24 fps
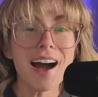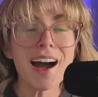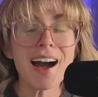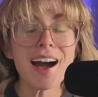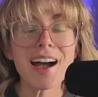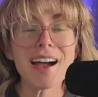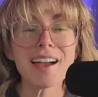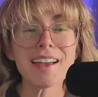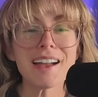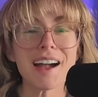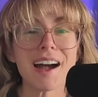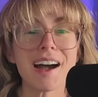
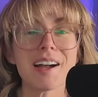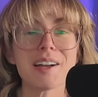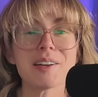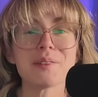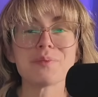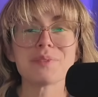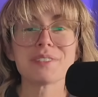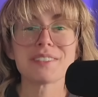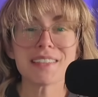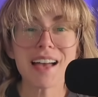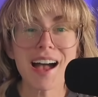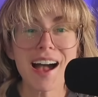Hi,
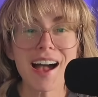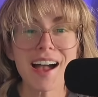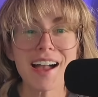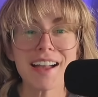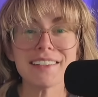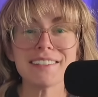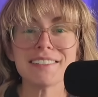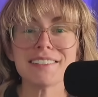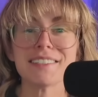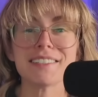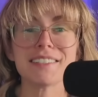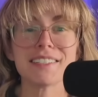I'm
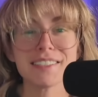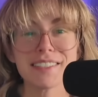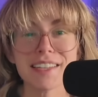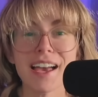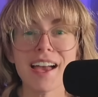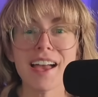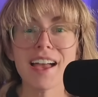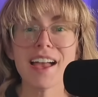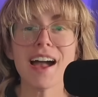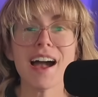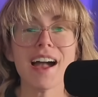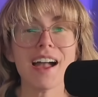Size.
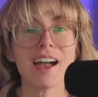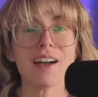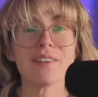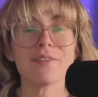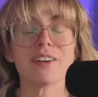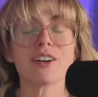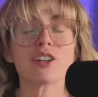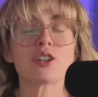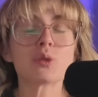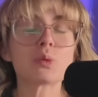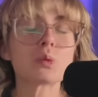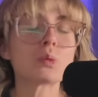Today I have
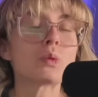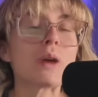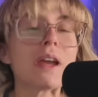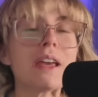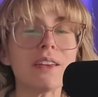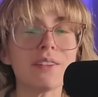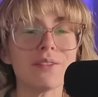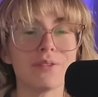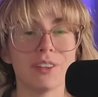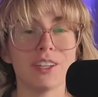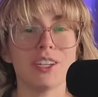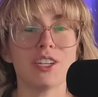a
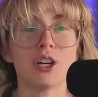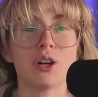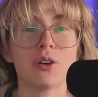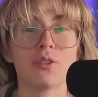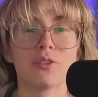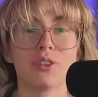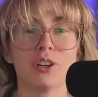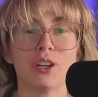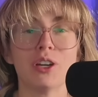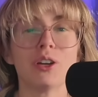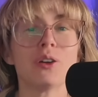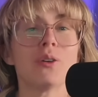great video
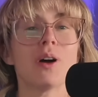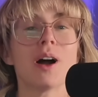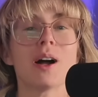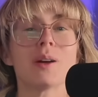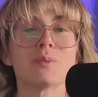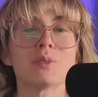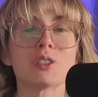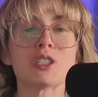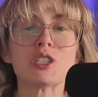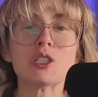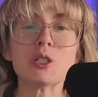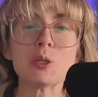for you.
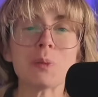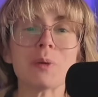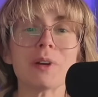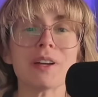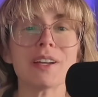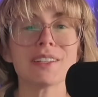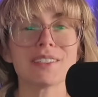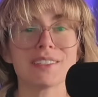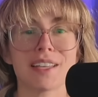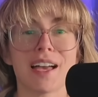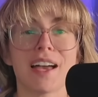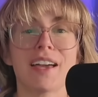I'm super
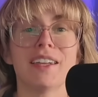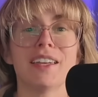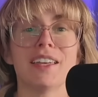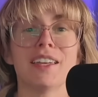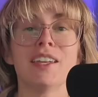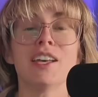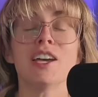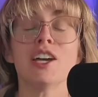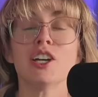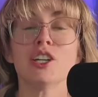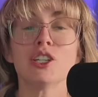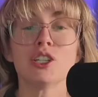
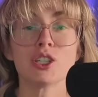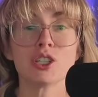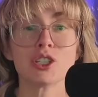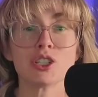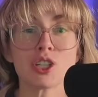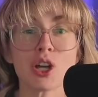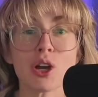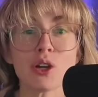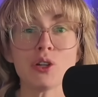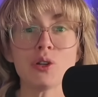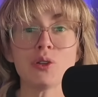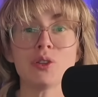excited to
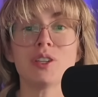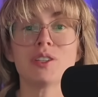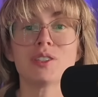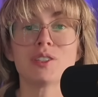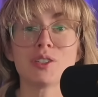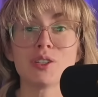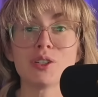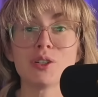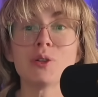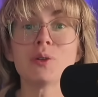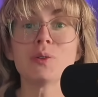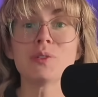show you this
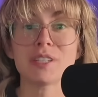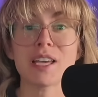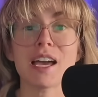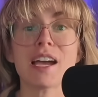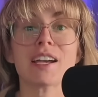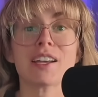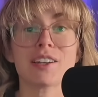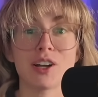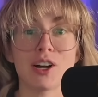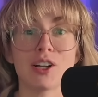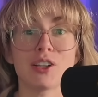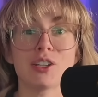new
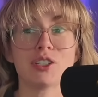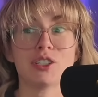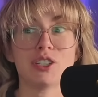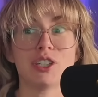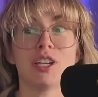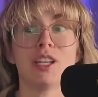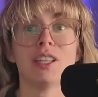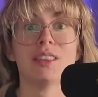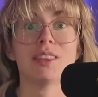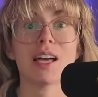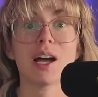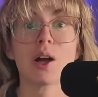
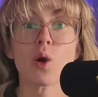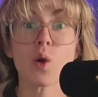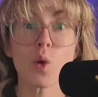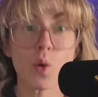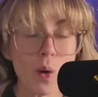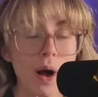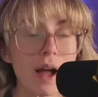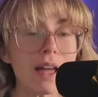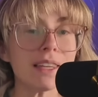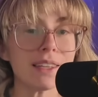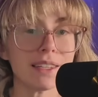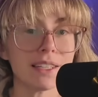technology that
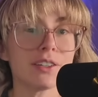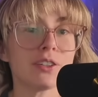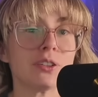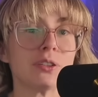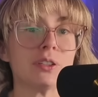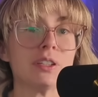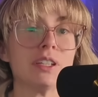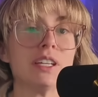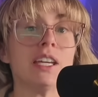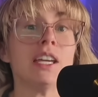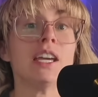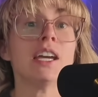quite
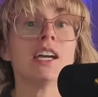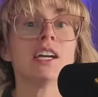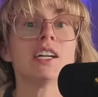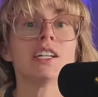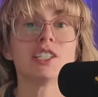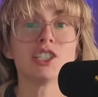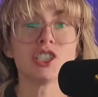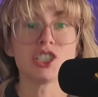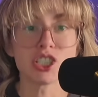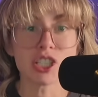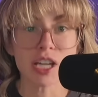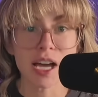literally
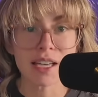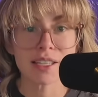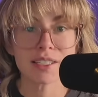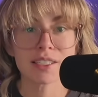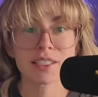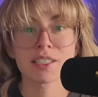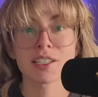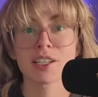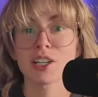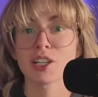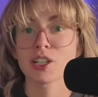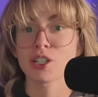
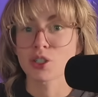just